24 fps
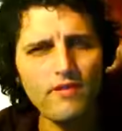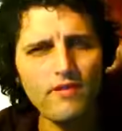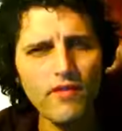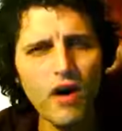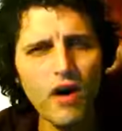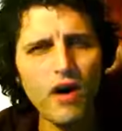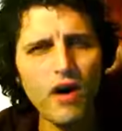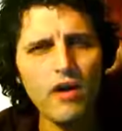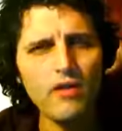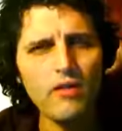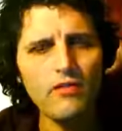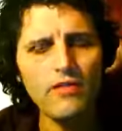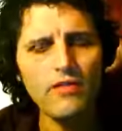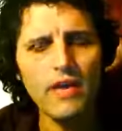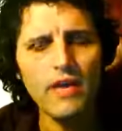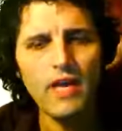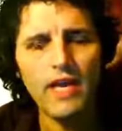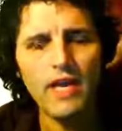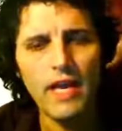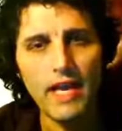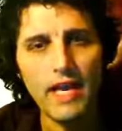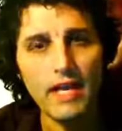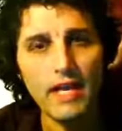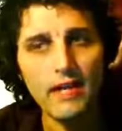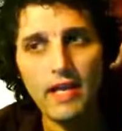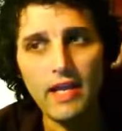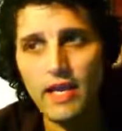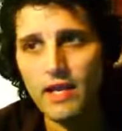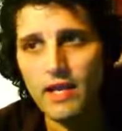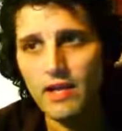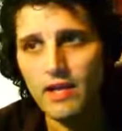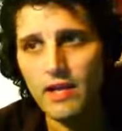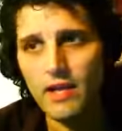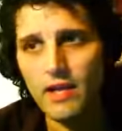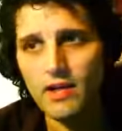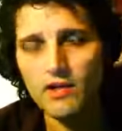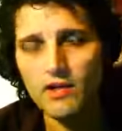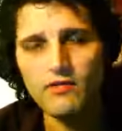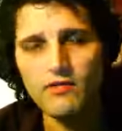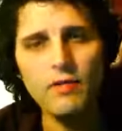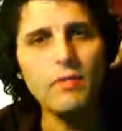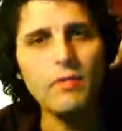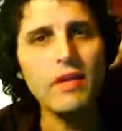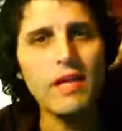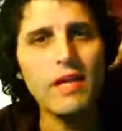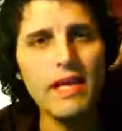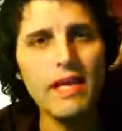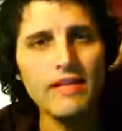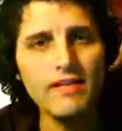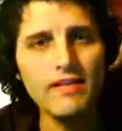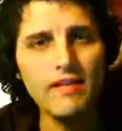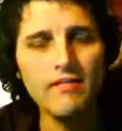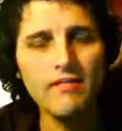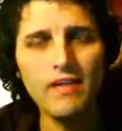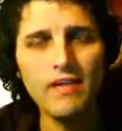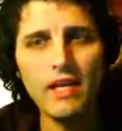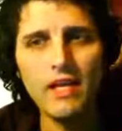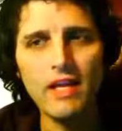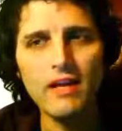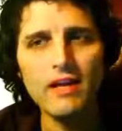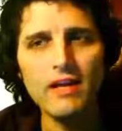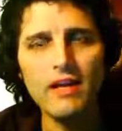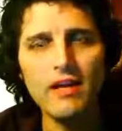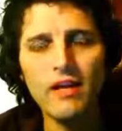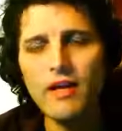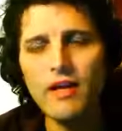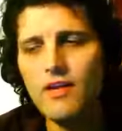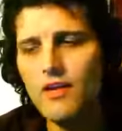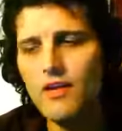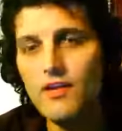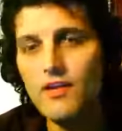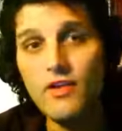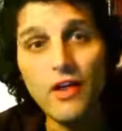involved in criminal activity.